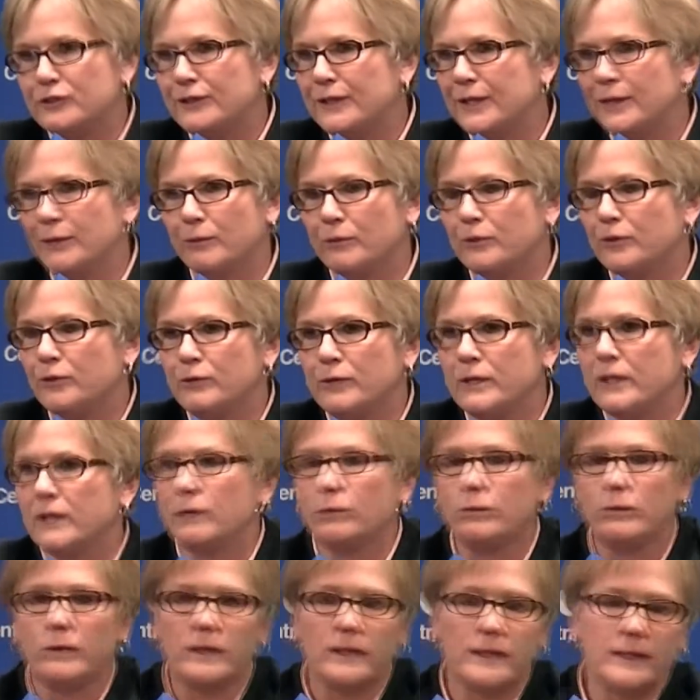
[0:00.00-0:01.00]
You can't, you
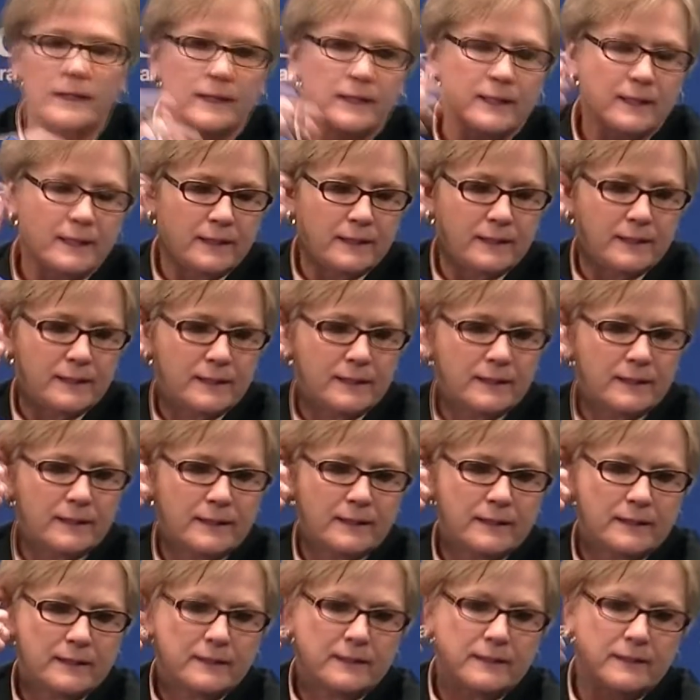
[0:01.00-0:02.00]
can't win it. it
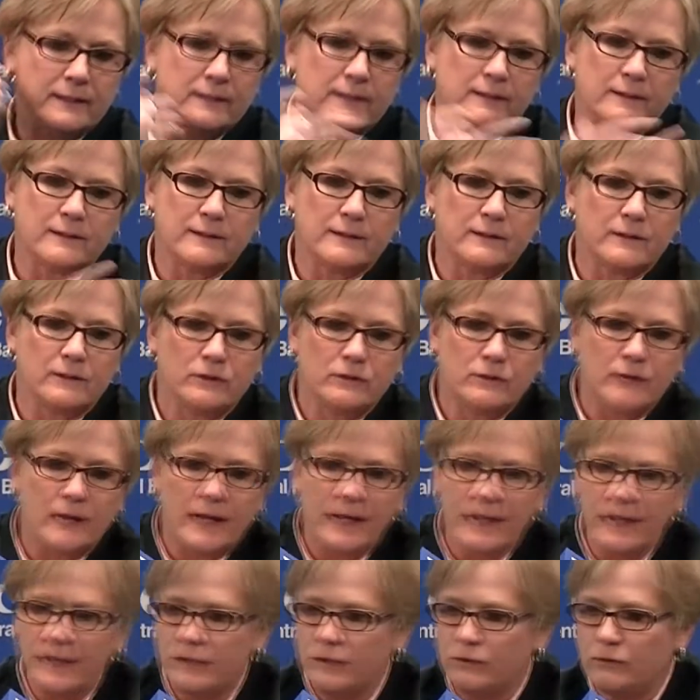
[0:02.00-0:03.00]
you
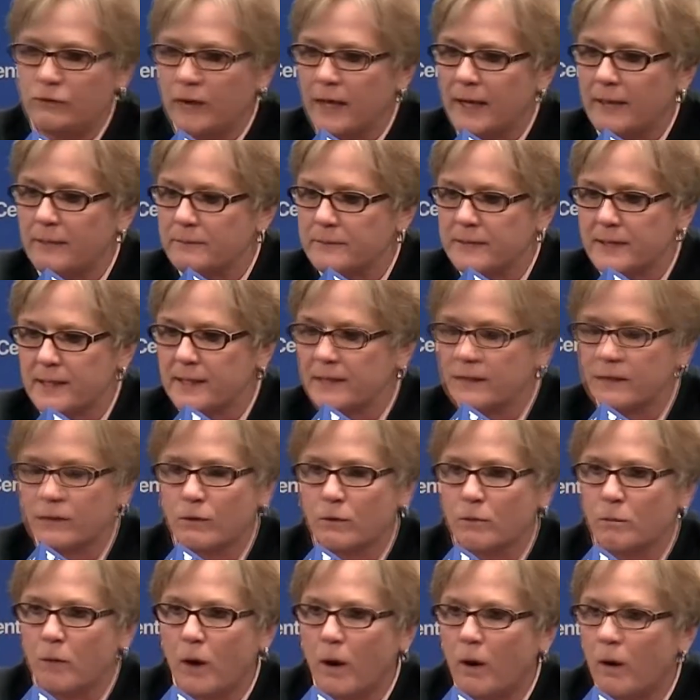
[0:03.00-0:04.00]
got you got to take care
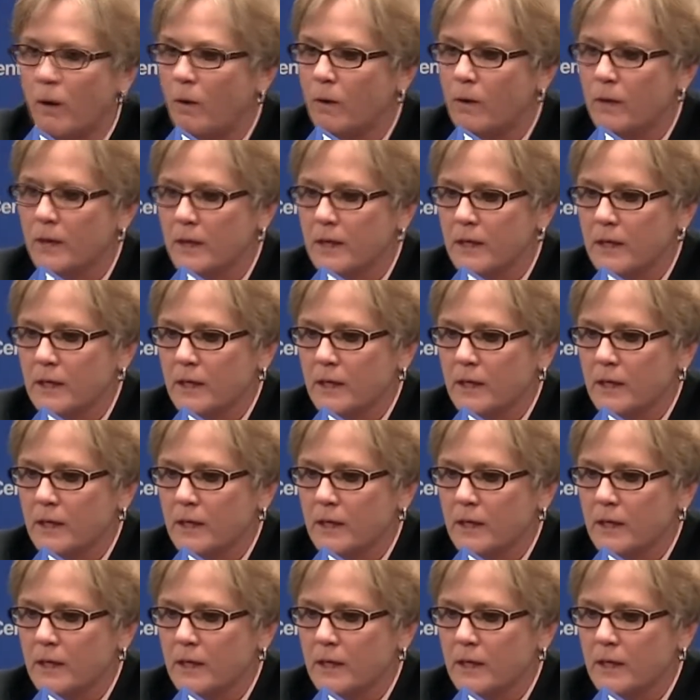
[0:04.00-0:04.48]
of the ball,